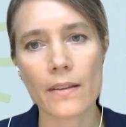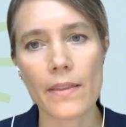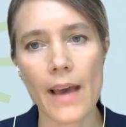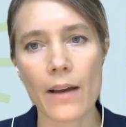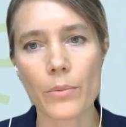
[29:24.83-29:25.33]

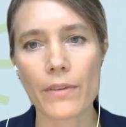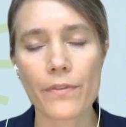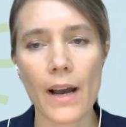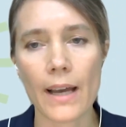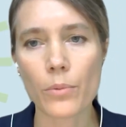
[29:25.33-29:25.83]
that we
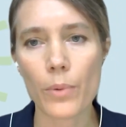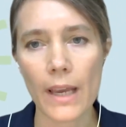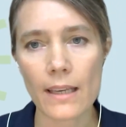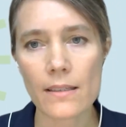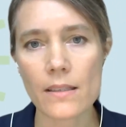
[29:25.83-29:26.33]
find
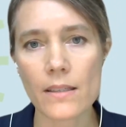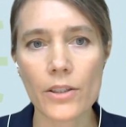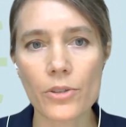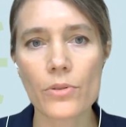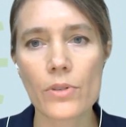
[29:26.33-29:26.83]
ways to
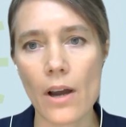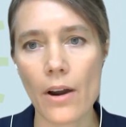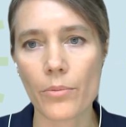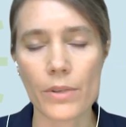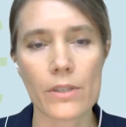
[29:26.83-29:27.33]
use our
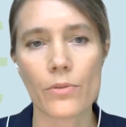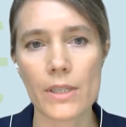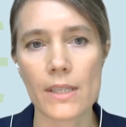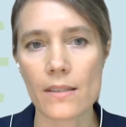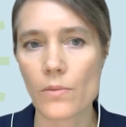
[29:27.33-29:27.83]

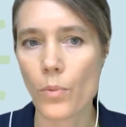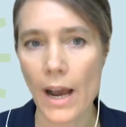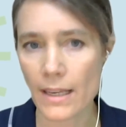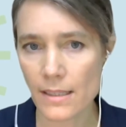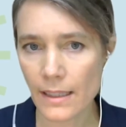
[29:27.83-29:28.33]
resources
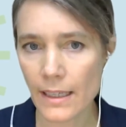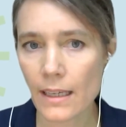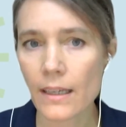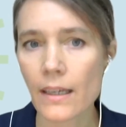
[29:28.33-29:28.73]
wisely